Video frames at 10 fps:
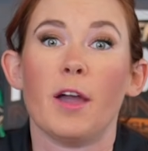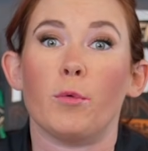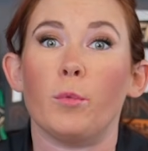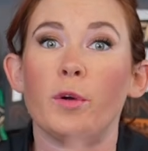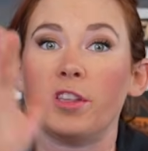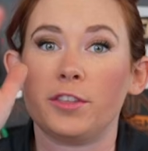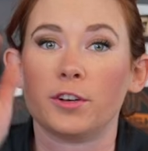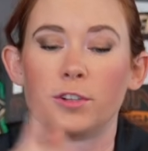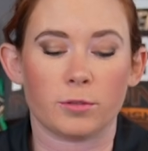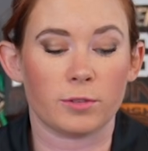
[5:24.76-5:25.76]
with
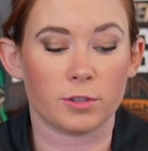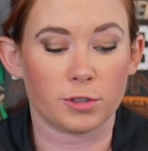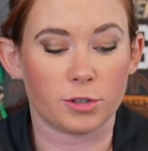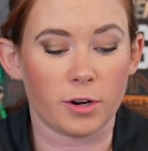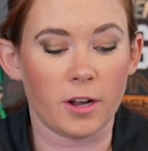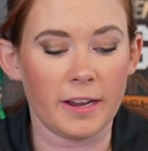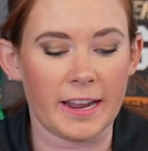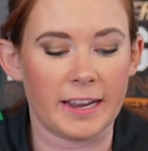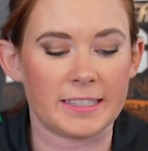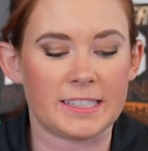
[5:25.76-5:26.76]
your strong
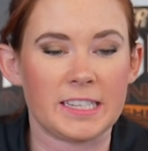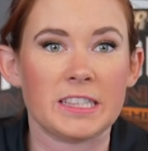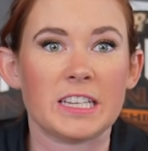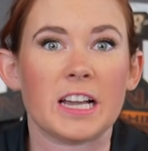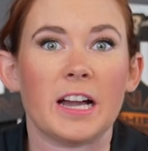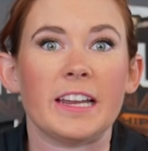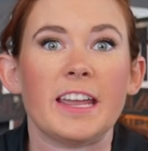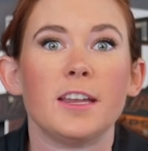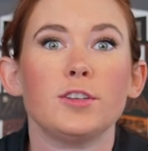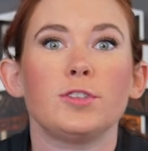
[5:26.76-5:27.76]
hand, seat the gun
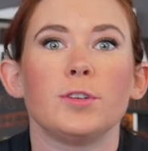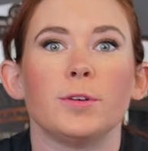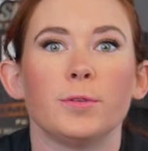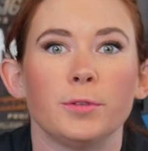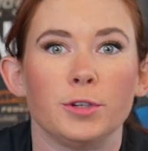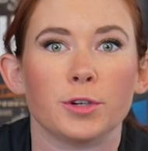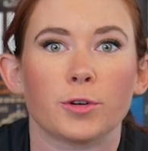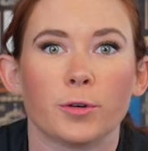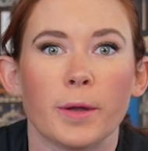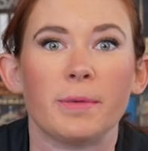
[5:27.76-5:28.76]
into your
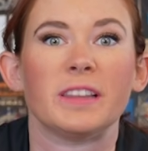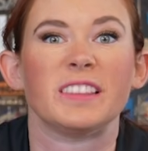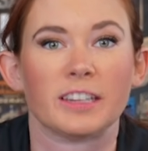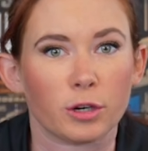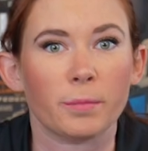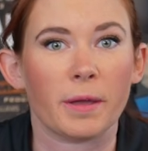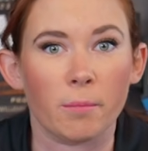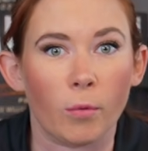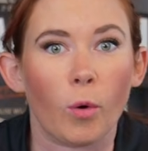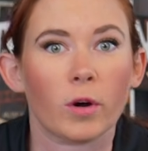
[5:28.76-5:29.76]
grip a little
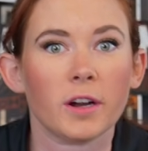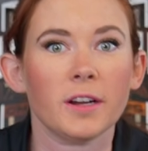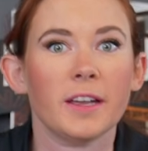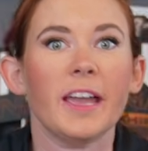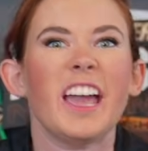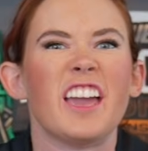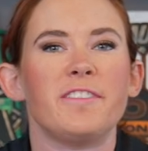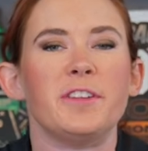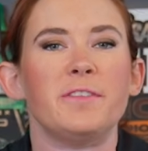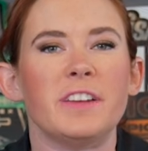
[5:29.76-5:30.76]
bit more
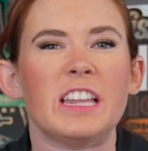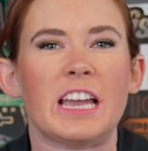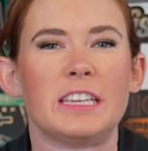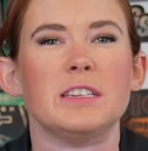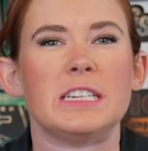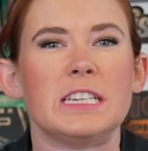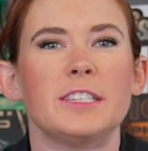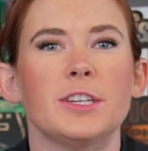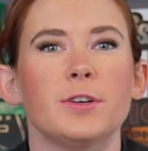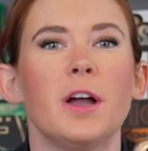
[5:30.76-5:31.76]
if you feel like you need
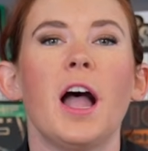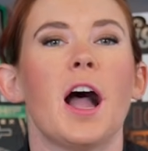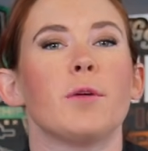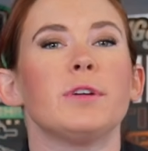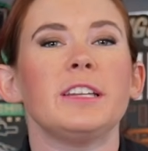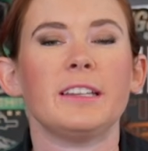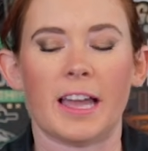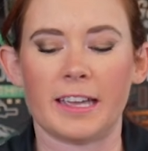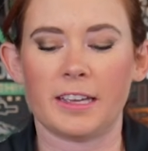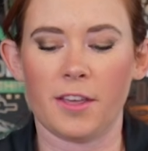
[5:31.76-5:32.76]
to. I really
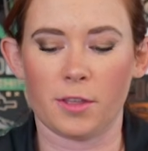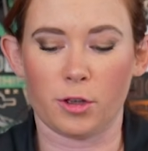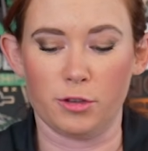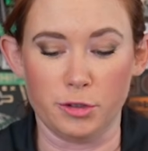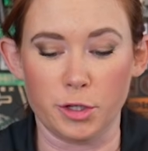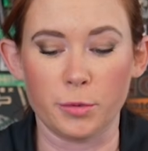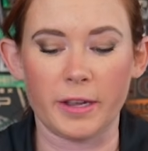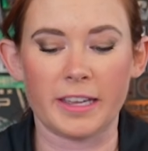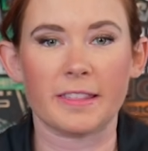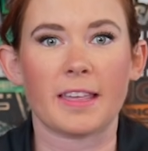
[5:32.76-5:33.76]
like
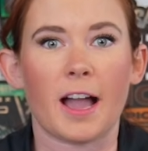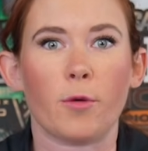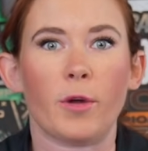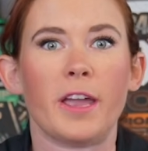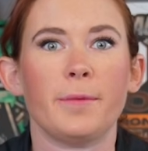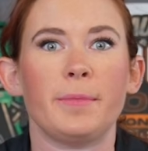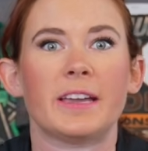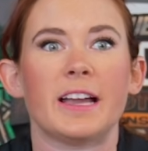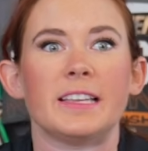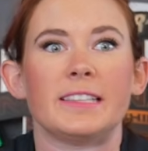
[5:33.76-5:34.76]
doing it that way
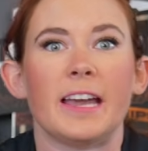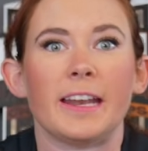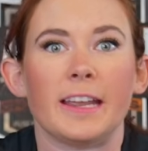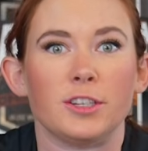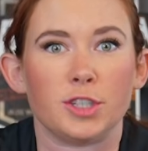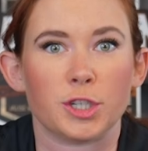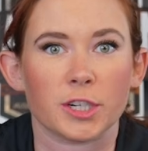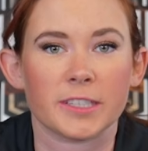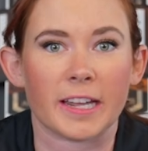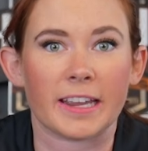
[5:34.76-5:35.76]
because then it
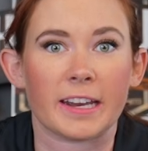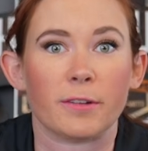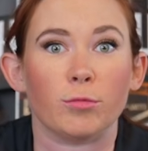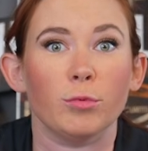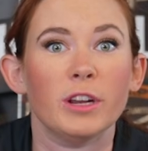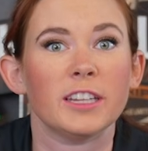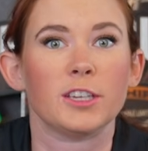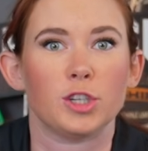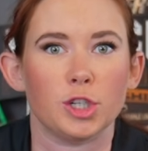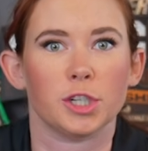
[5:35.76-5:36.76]
ensures that I get a
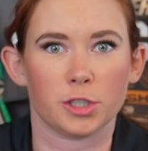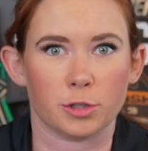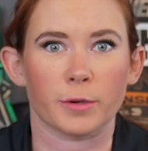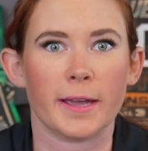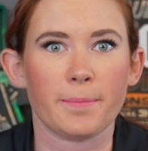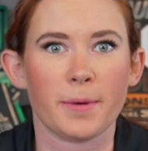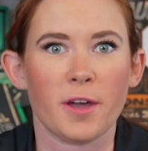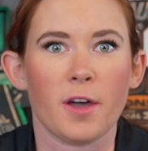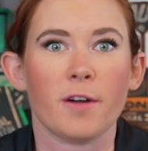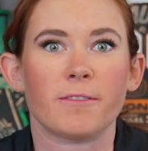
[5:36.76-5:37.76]
really good grip
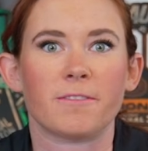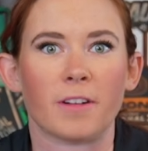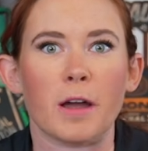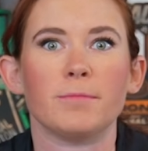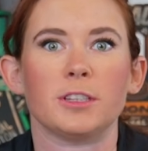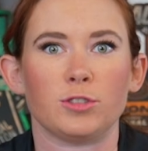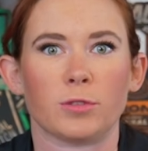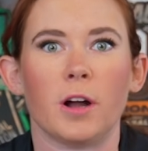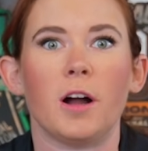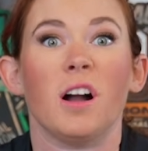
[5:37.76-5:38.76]
from the
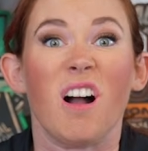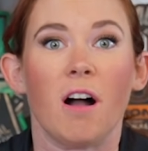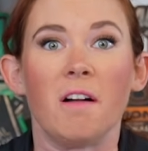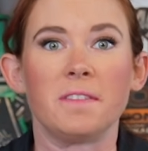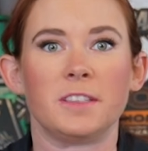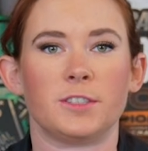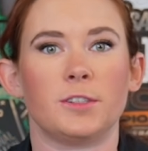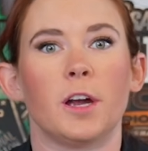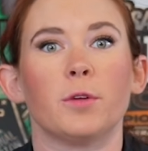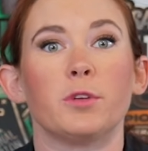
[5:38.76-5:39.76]
draw off the
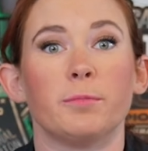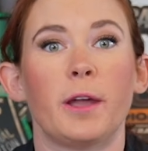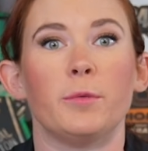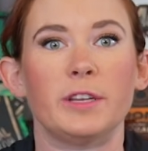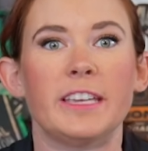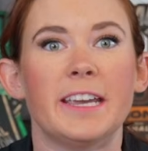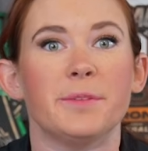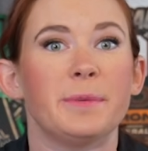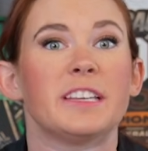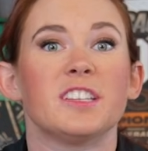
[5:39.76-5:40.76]
start with my weak
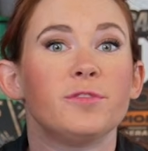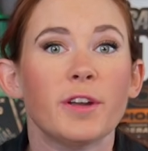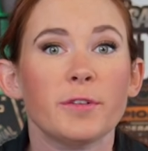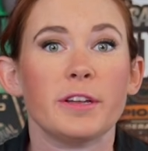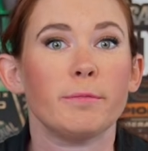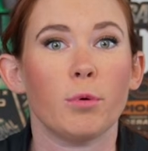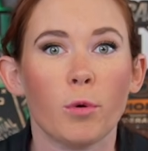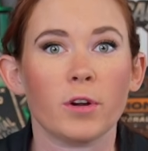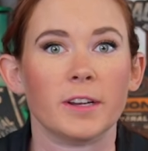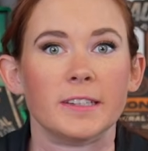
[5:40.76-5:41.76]
hand, because it's very
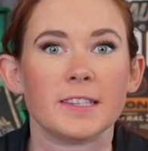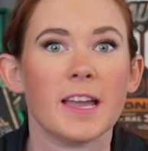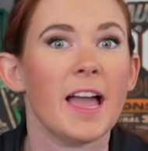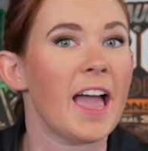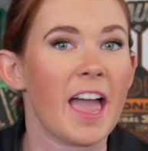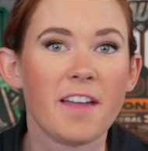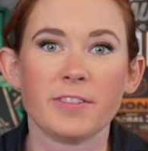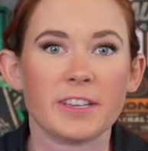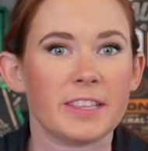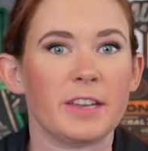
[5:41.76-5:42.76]
important.
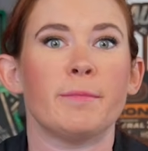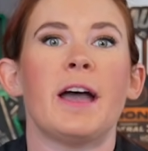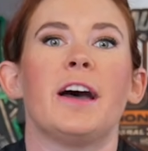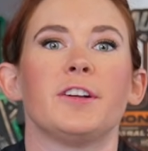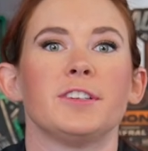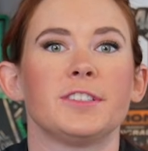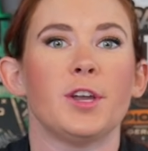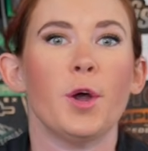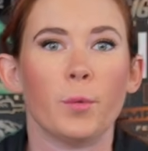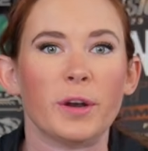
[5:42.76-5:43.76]
Everything matters
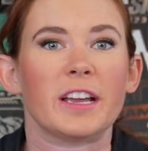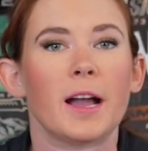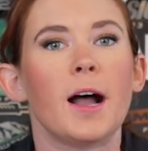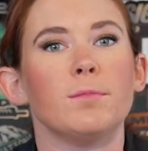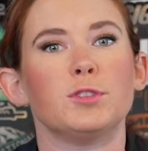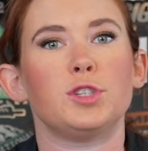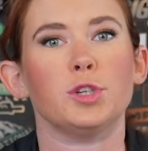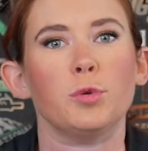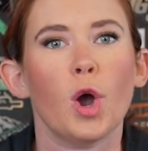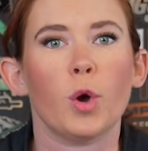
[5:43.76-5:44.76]
when it comes
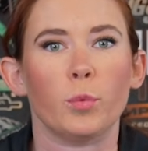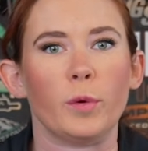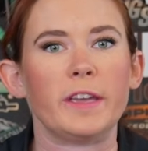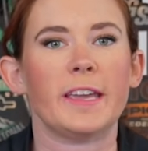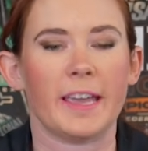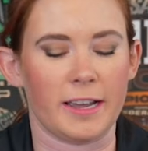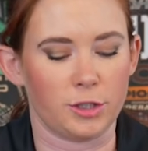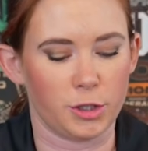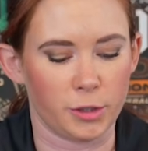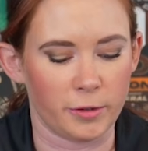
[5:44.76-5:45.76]
to weak hand
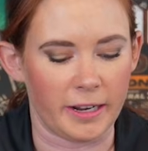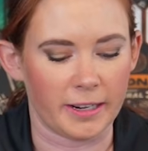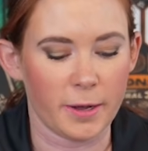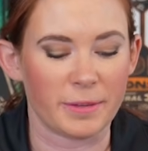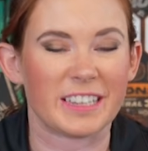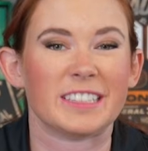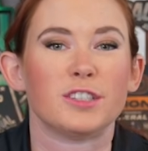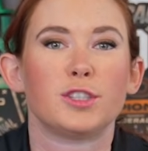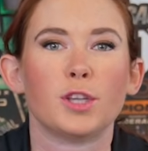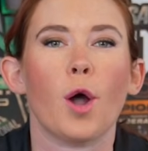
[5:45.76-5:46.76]
shooting because
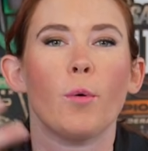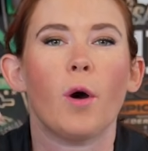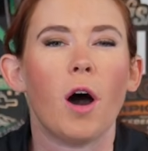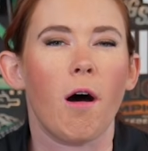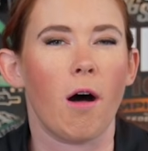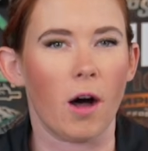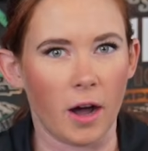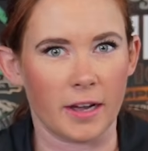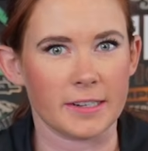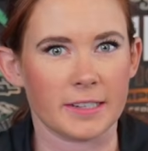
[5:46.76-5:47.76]
it's so
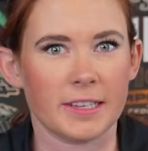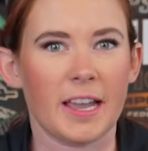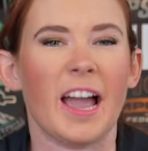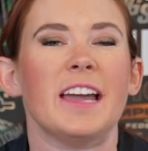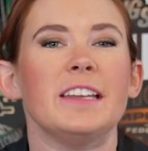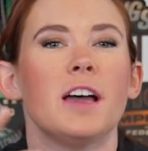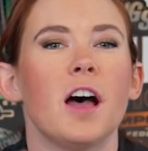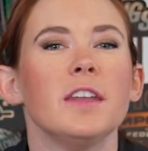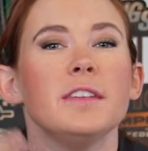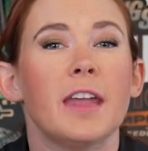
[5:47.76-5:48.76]
odd and
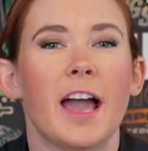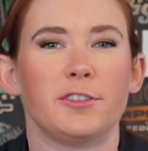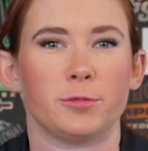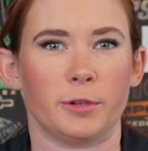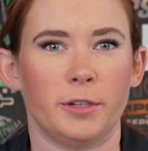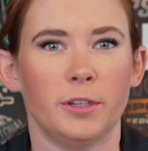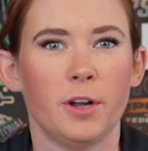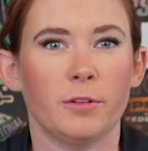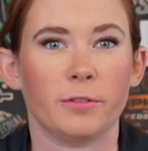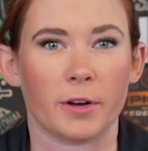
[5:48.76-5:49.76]
unnatural
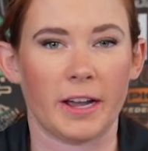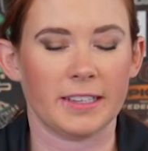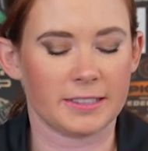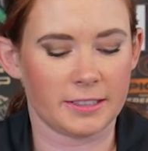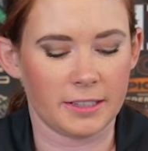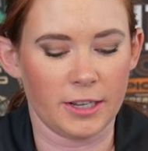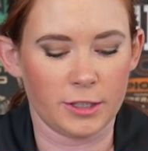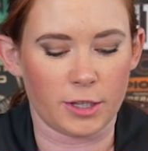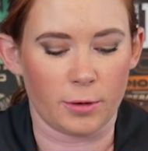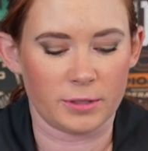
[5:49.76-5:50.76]
for us.
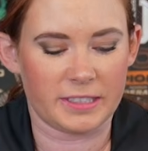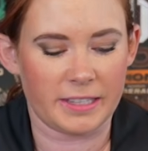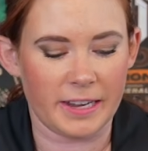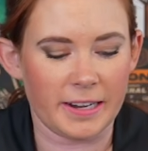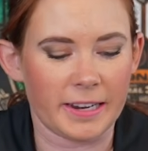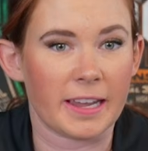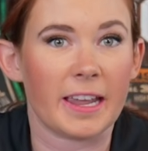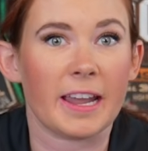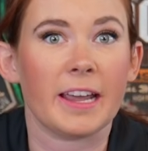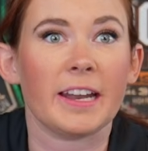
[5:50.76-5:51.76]
So seating it
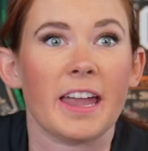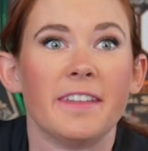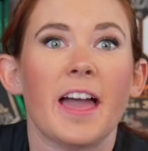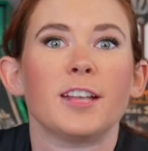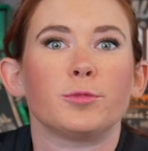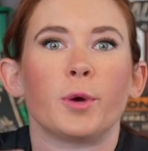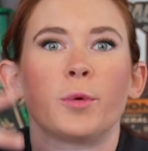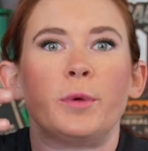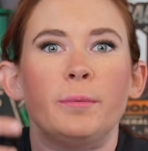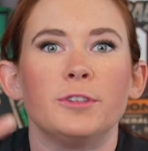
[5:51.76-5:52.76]
in, and that's
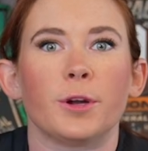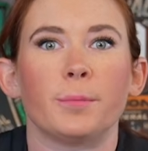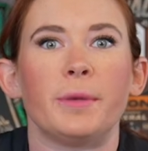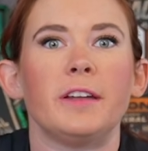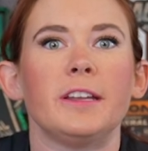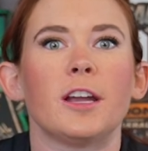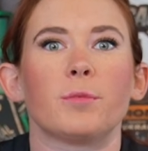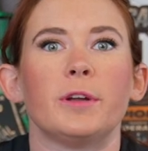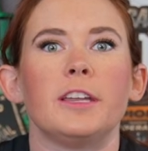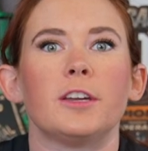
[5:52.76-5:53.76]
where we start building our
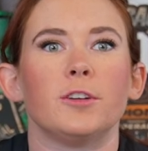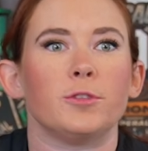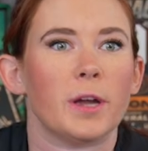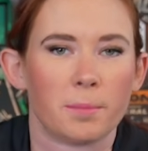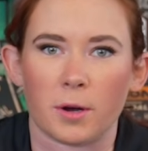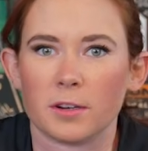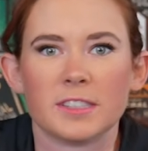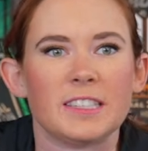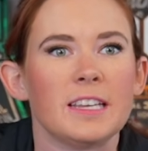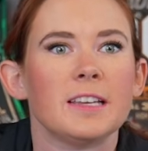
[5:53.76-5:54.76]
really good grip. Our
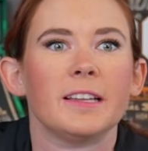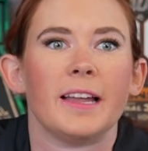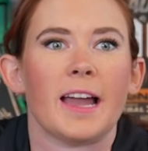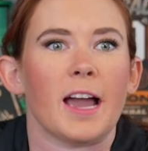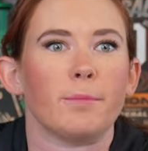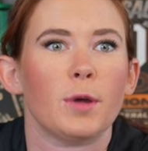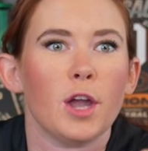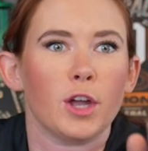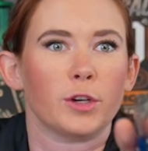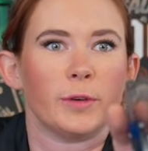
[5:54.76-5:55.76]
C-clamp,
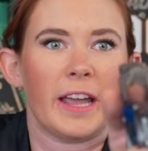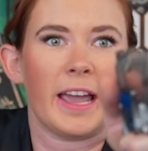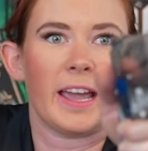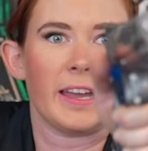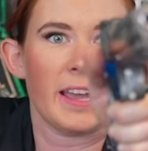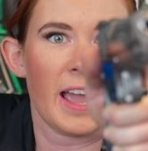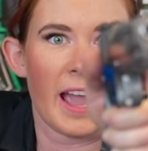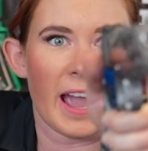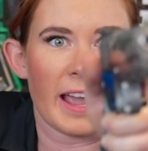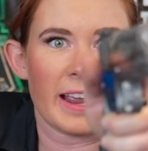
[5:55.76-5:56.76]
go ahead
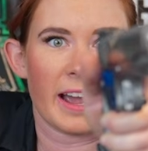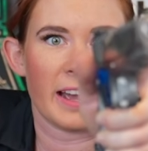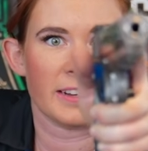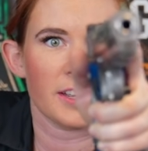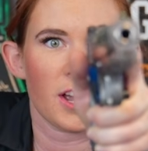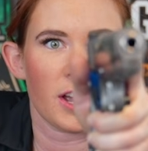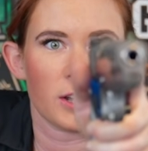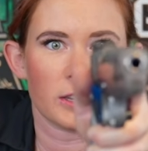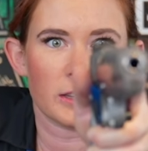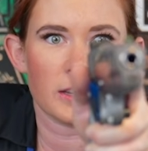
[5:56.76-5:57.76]
and
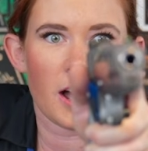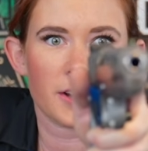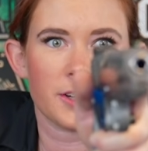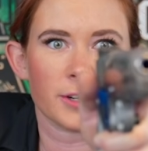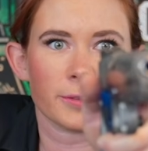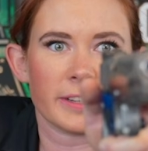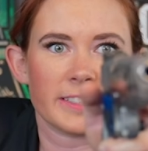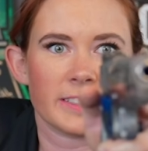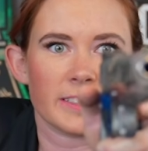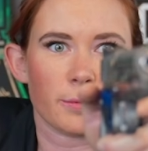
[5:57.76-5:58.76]
lock your
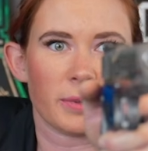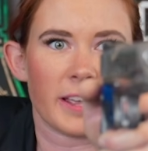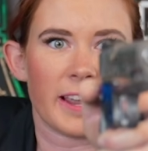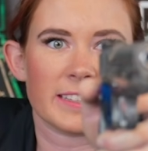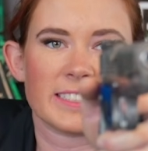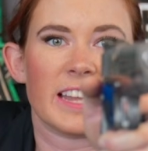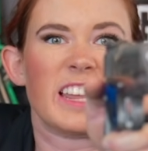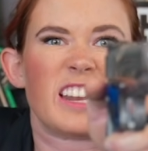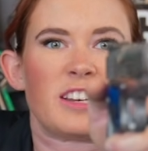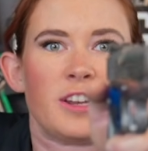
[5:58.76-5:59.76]
wrist into place and
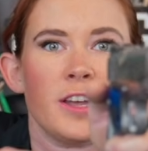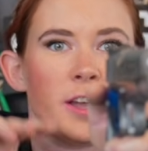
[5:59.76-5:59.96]
then